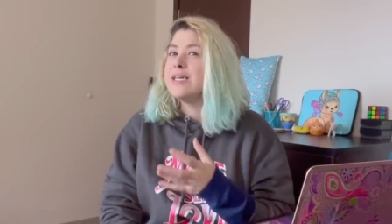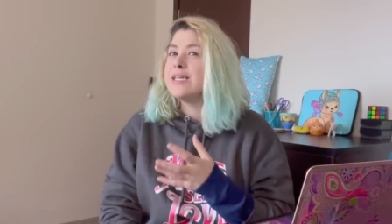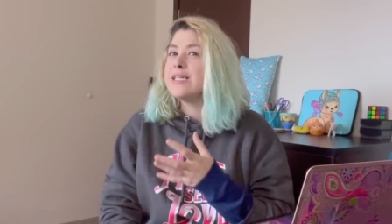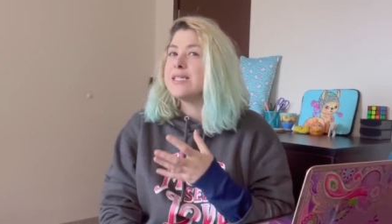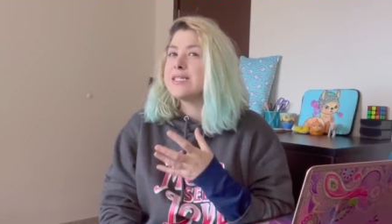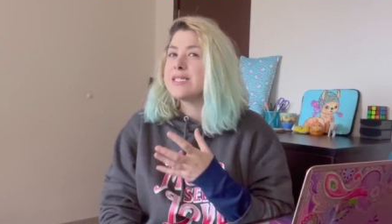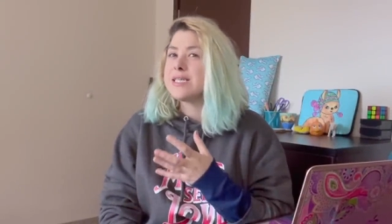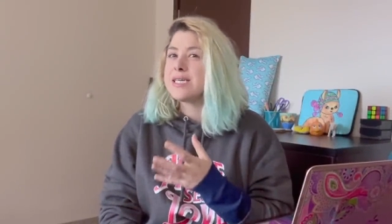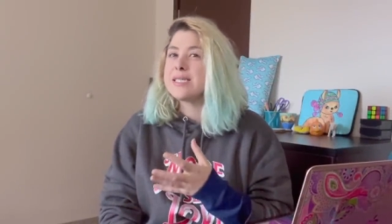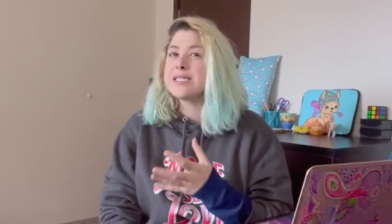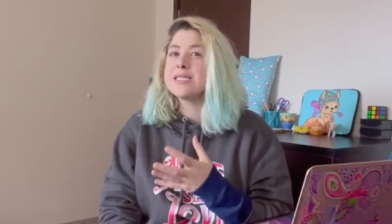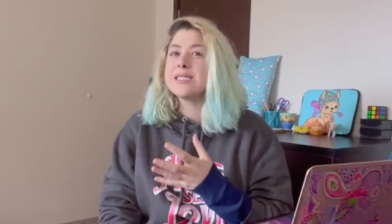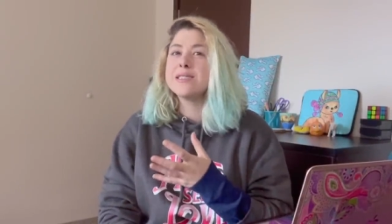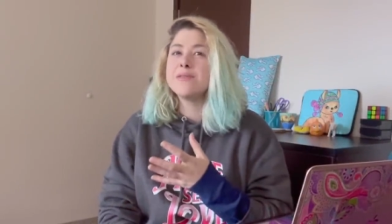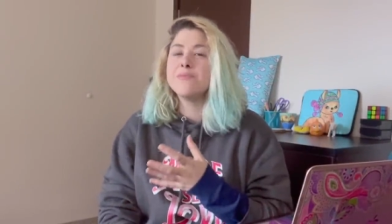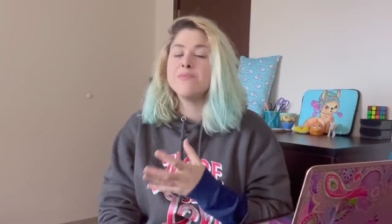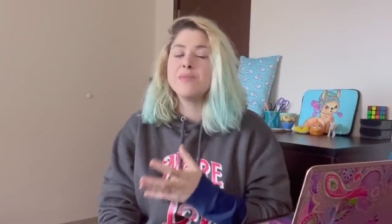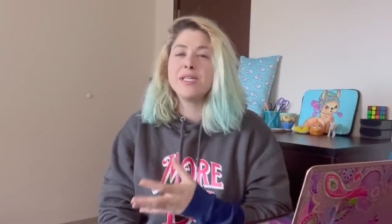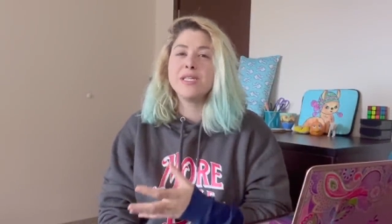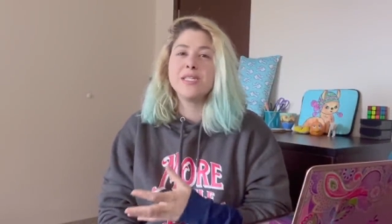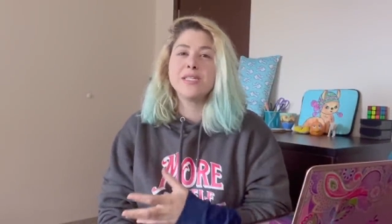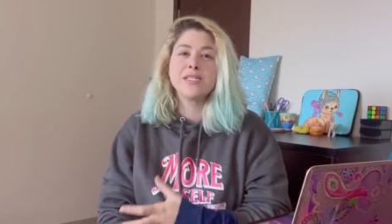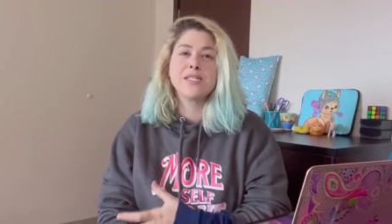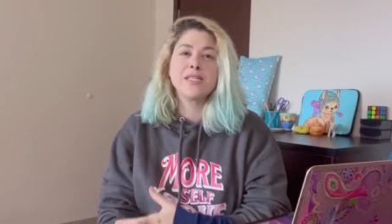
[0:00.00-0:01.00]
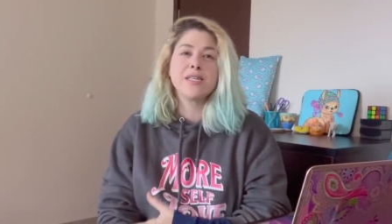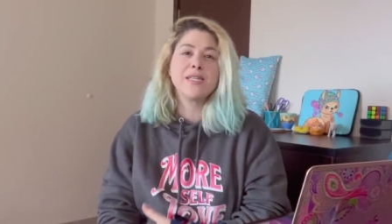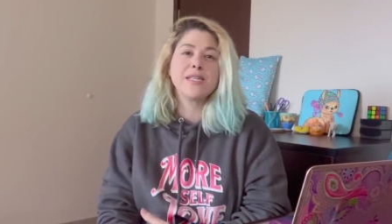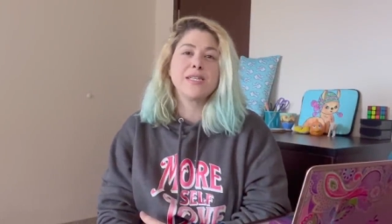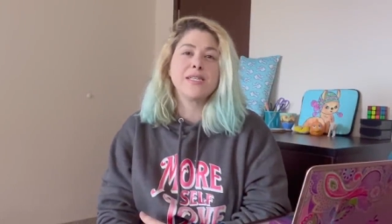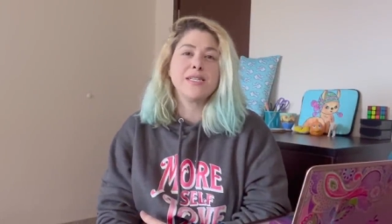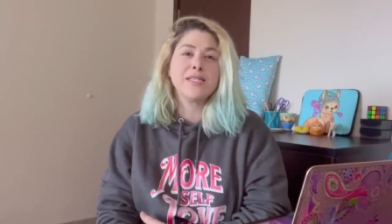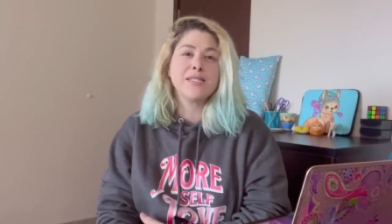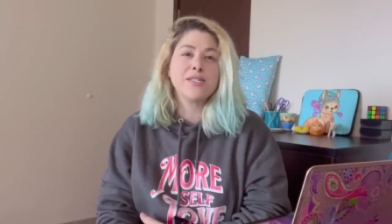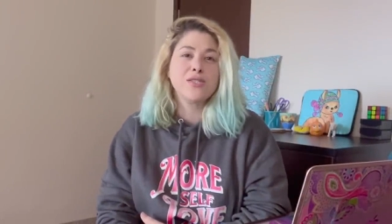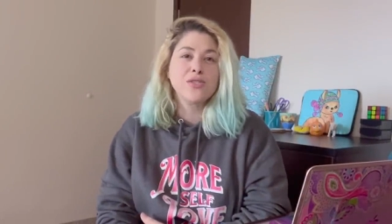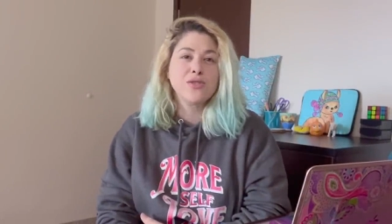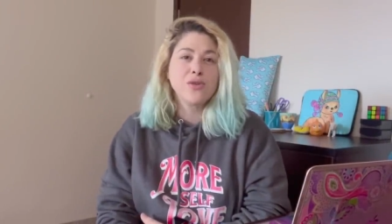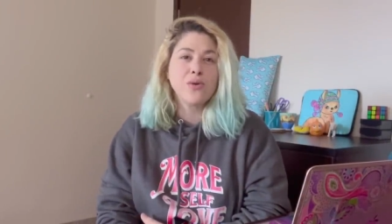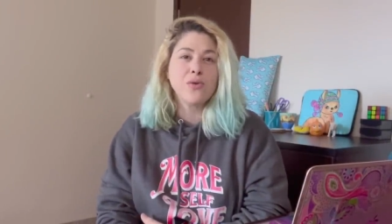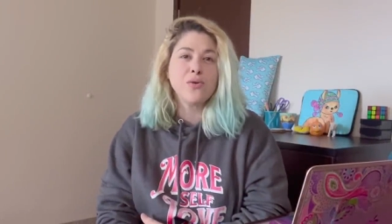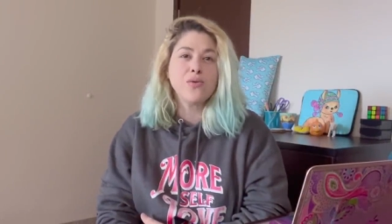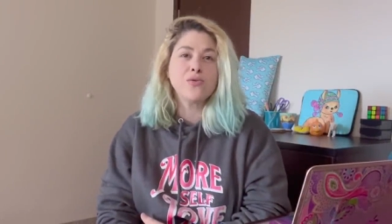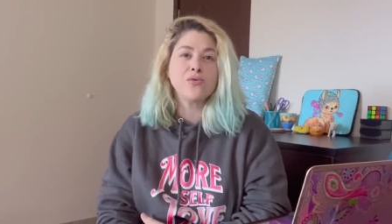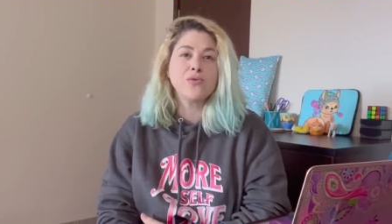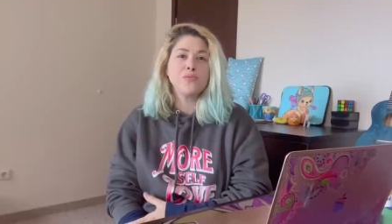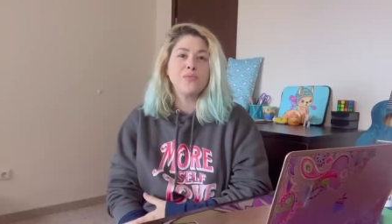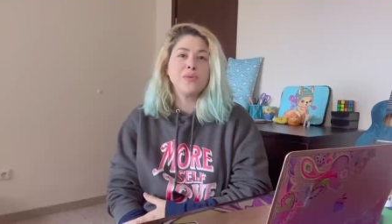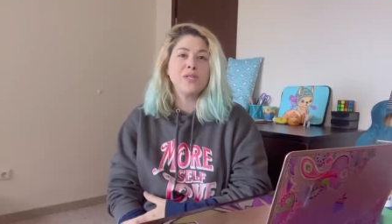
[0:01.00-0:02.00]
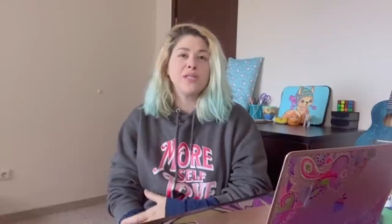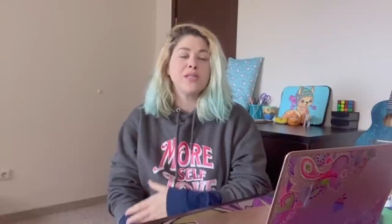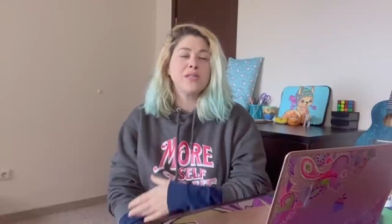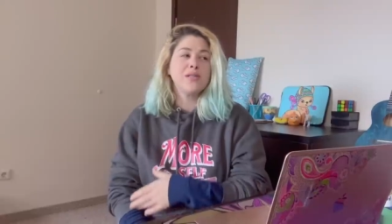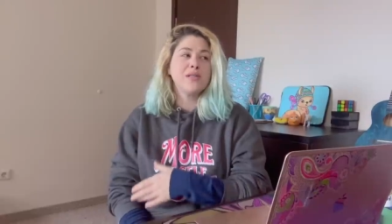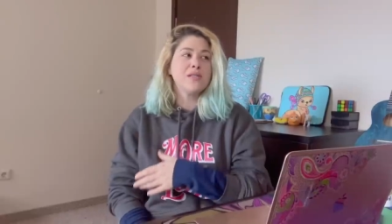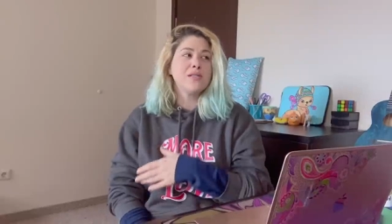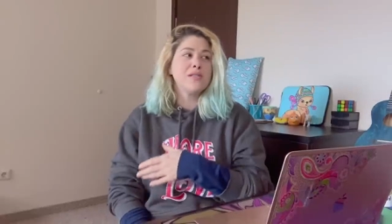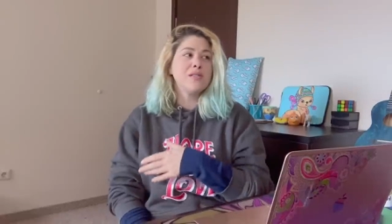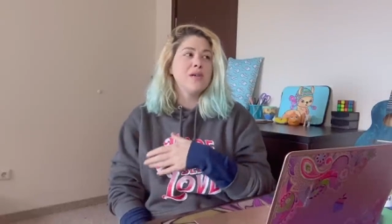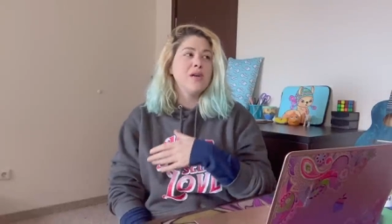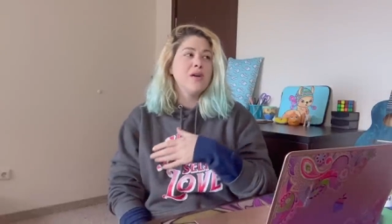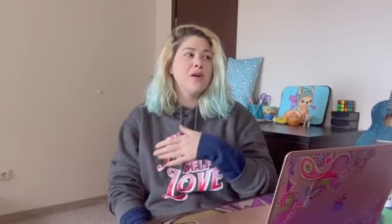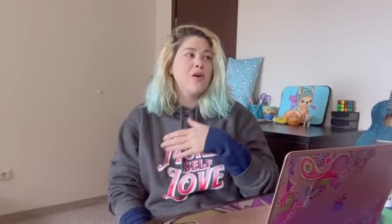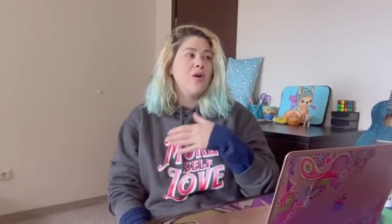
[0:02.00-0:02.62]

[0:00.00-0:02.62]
doesn't mean it's going to get sold, because